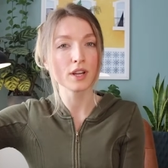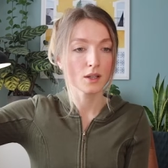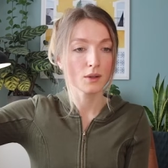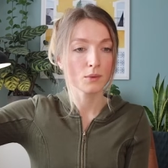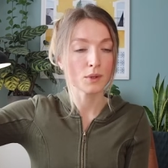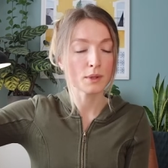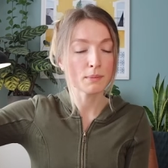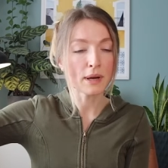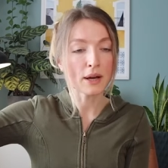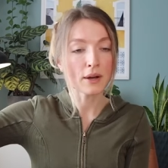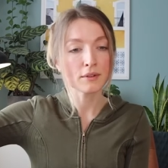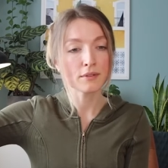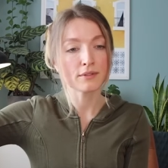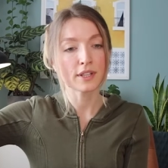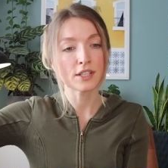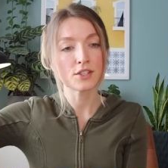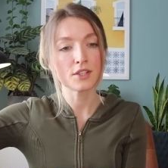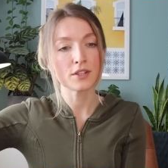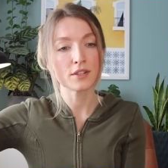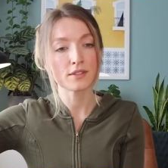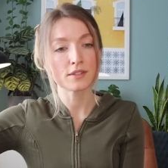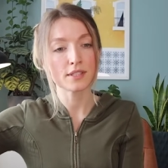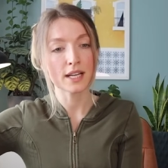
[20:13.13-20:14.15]
What about if I
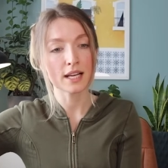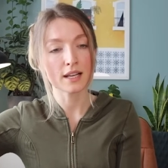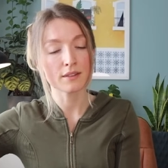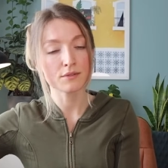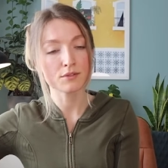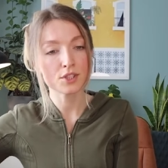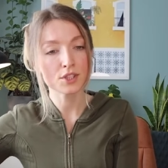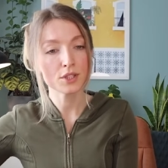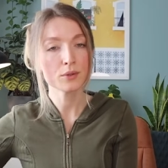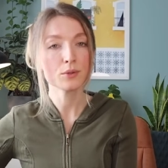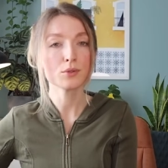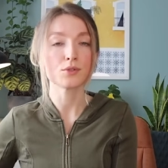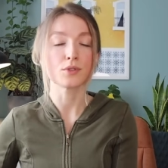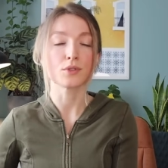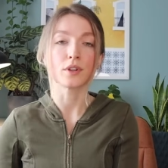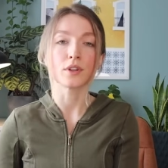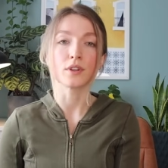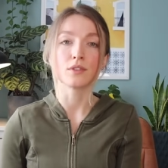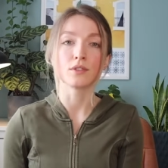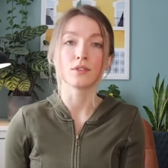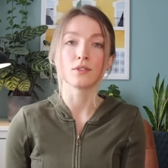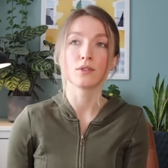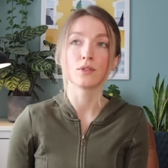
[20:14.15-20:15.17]
choose to have
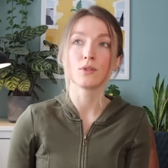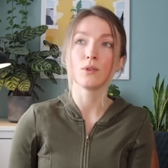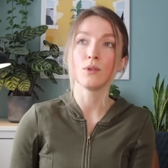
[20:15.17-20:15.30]
children